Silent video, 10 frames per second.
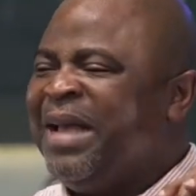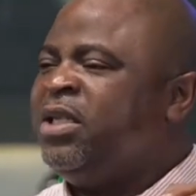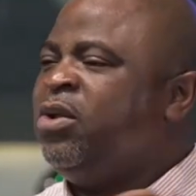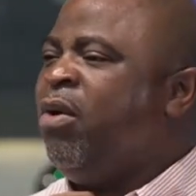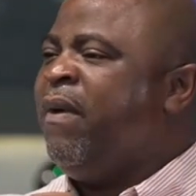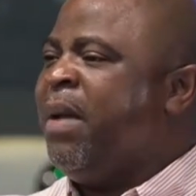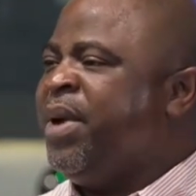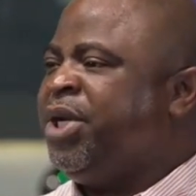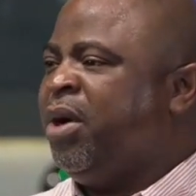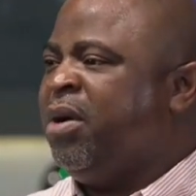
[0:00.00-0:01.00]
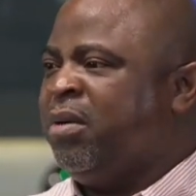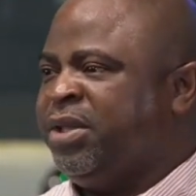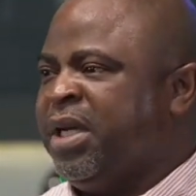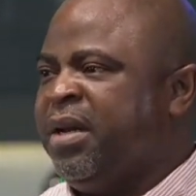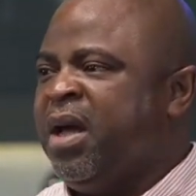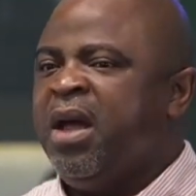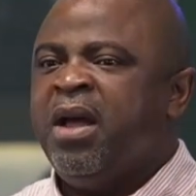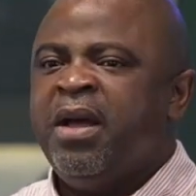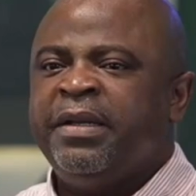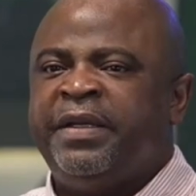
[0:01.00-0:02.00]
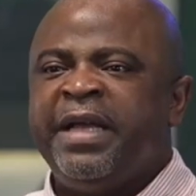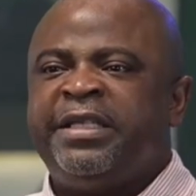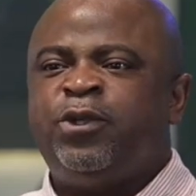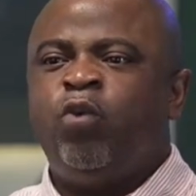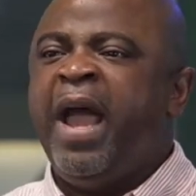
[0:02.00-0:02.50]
there's no remission of sin. this